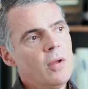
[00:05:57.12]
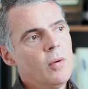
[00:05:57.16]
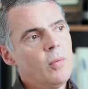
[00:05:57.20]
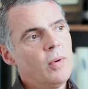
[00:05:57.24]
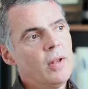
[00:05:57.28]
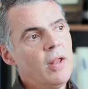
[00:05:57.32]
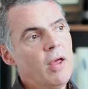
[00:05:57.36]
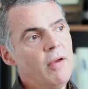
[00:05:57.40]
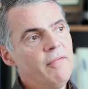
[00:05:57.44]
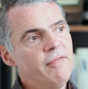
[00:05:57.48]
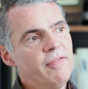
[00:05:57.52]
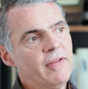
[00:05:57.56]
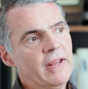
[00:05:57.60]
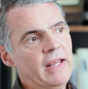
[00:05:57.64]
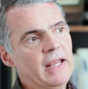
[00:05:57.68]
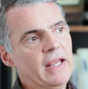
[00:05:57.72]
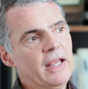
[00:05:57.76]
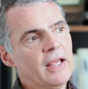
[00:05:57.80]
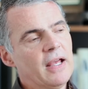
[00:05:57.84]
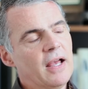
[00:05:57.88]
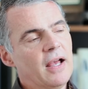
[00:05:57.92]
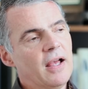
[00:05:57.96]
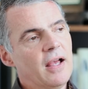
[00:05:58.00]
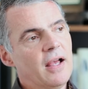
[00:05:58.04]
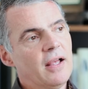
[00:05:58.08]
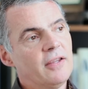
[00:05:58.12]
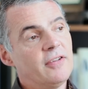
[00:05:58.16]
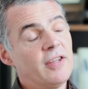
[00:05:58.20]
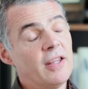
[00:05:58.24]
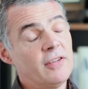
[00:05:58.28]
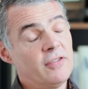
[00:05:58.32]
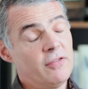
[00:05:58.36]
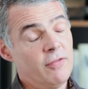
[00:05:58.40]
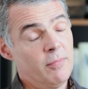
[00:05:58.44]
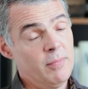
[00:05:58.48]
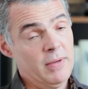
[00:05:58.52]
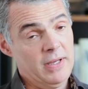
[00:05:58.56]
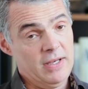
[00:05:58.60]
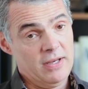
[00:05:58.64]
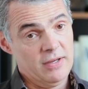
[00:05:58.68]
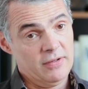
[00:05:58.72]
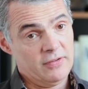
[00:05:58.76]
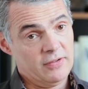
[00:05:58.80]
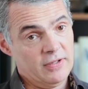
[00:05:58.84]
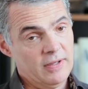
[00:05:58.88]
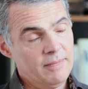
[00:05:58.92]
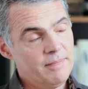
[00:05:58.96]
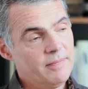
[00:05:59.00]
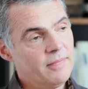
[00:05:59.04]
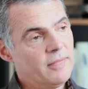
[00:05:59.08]
Well, hopefully uh, a sense of
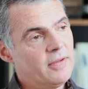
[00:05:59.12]
immediacy.